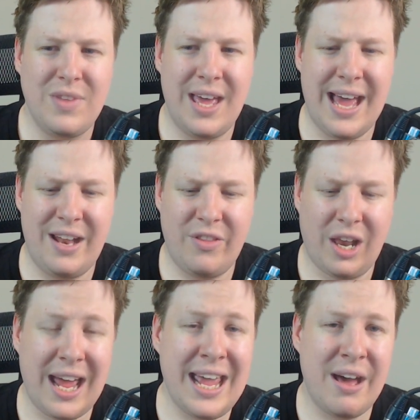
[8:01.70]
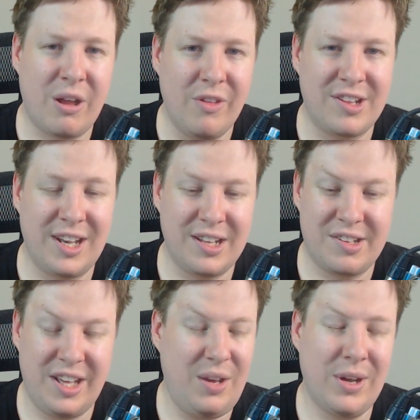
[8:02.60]
And the layout on the
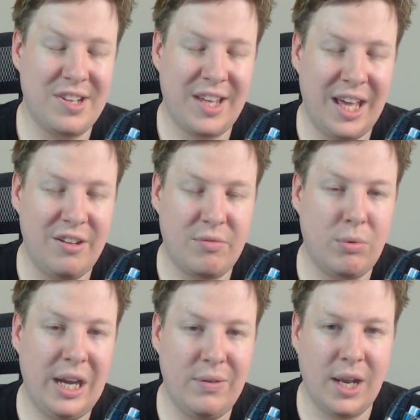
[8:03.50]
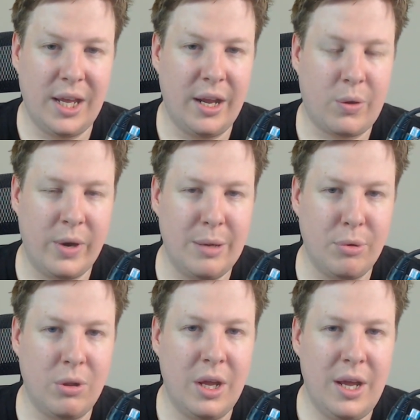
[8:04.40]
Slugsea, once again, is really, really
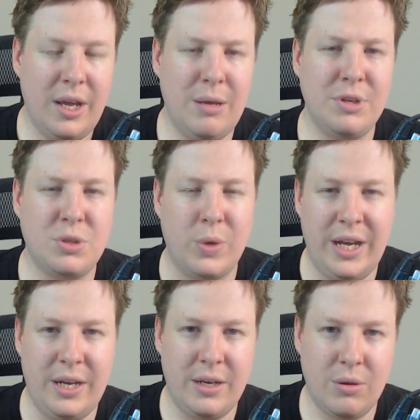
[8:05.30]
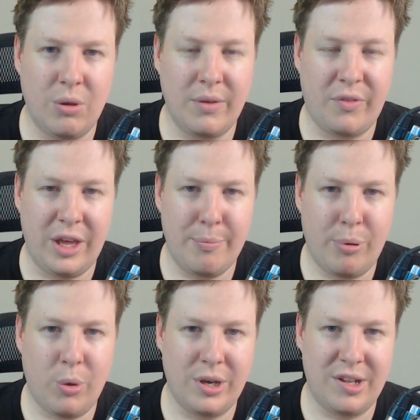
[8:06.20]
incredible. In between all of the
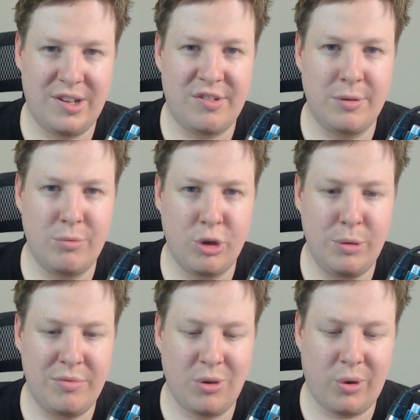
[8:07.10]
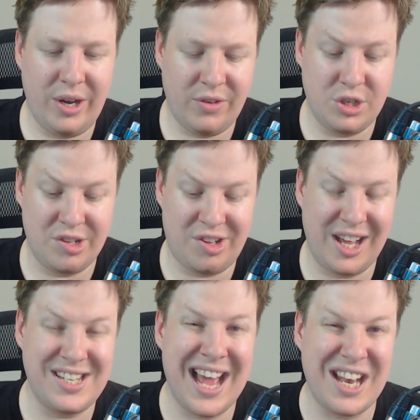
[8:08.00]
important system rooms, or even just
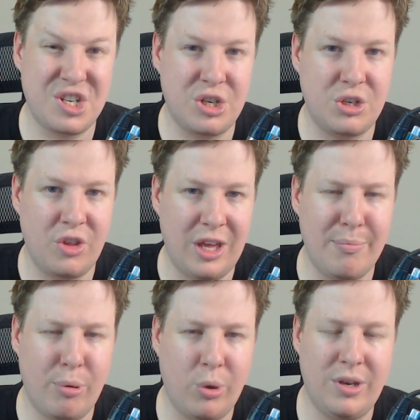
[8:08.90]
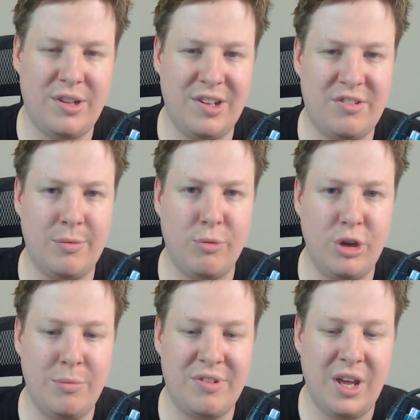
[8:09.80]
attached to the important system
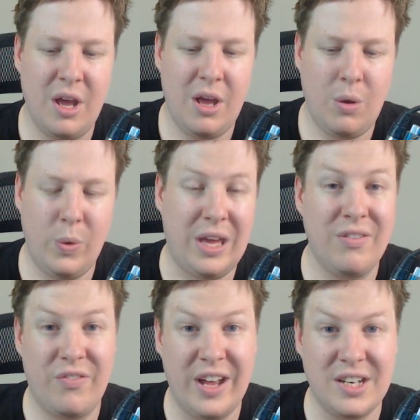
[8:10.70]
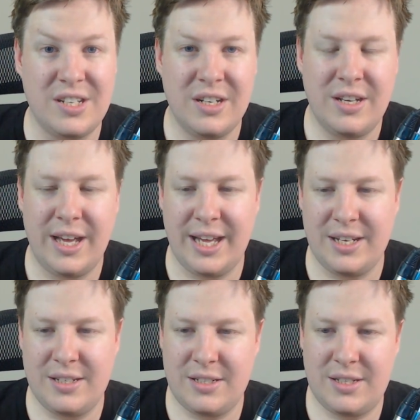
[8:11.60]
rooms, we can vent,
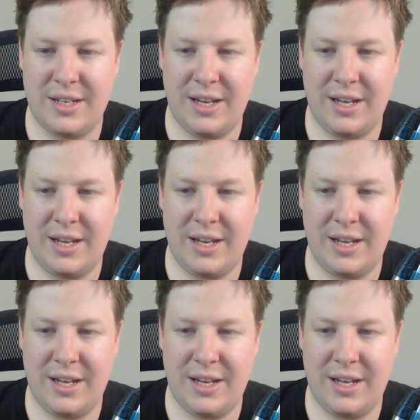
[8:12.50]
and